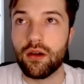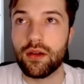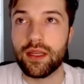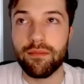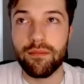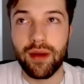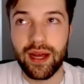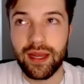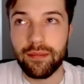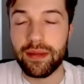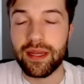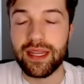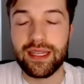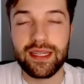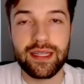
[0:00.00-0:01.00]
In my
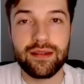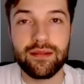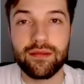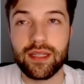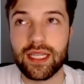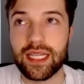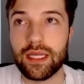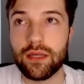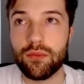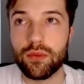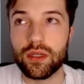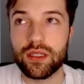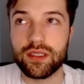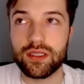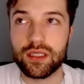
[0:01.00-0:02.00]
opinion, he
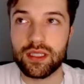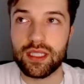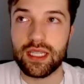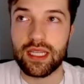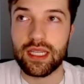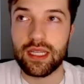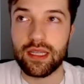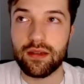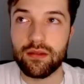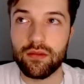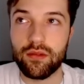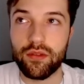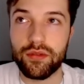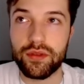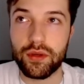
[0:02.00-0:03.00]
was the
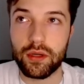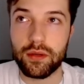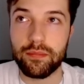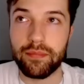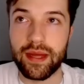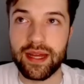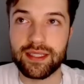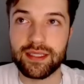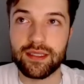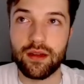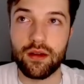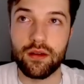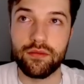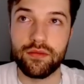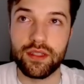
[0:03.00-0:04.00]
third best
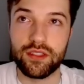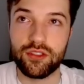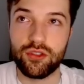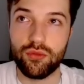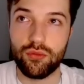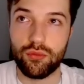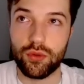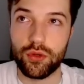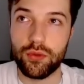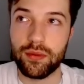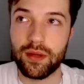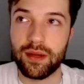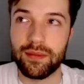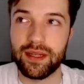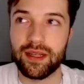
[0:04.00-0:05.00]
of this
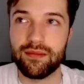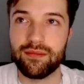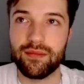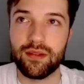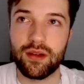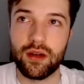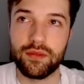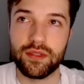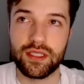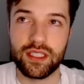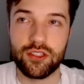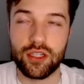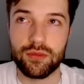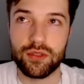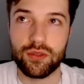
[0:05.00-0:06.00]
group. I mean,
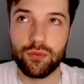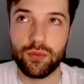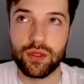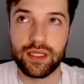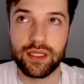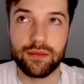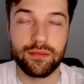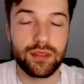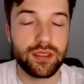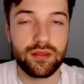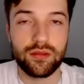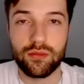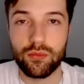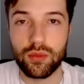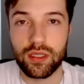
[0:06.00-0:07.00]
obviously, Jameson
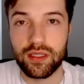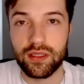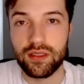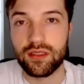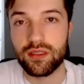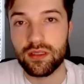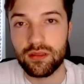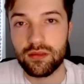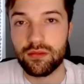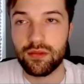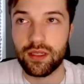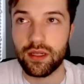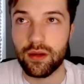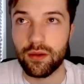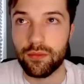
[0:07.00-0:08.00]
Williams was,
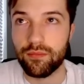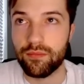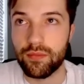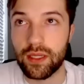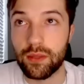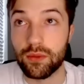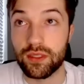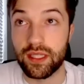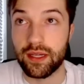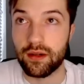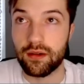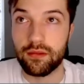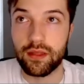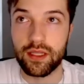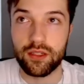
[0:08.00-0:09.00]
you know, he was
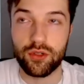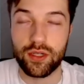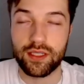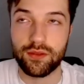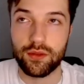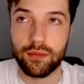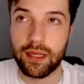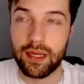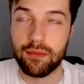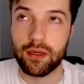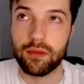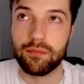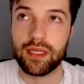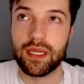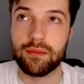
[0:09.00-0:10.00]
there and then transferred to
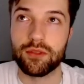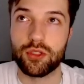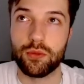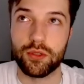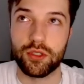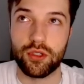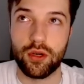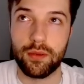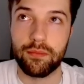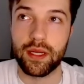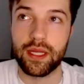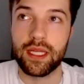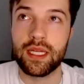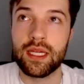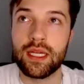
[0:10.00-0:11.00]
Bama and became a superstar.
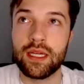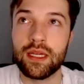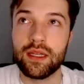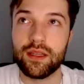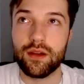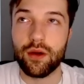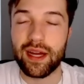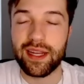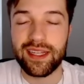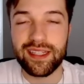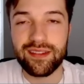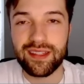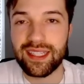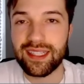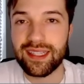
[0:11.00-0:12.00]
But, you know, I
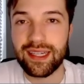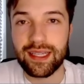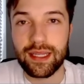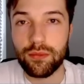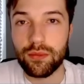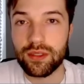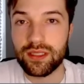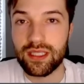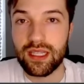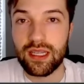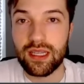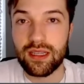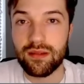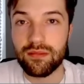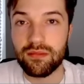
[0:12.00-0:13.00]
didn't think that he was
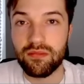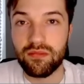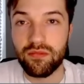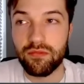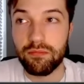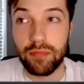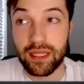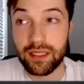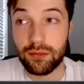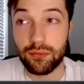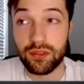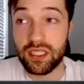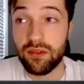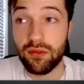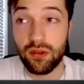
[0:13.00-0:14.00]
the best
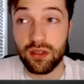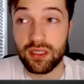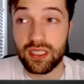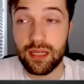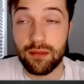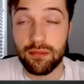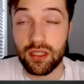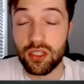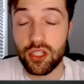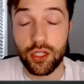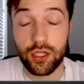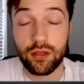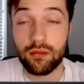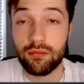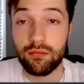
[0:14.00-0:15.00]
receiver on his team this
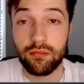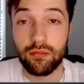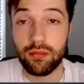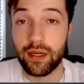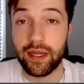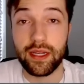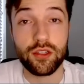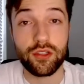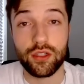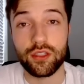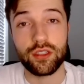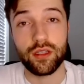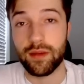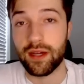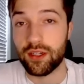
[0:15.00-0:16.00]
year by any
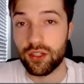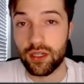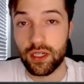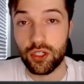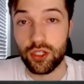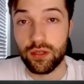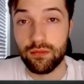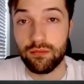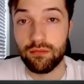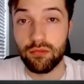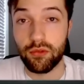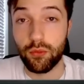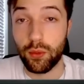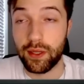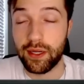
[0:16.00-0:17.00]
stretch of the imagination
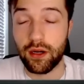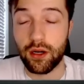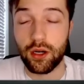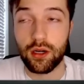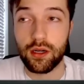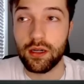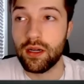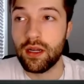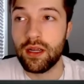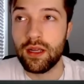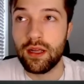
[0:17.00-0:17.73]
before he got hurt.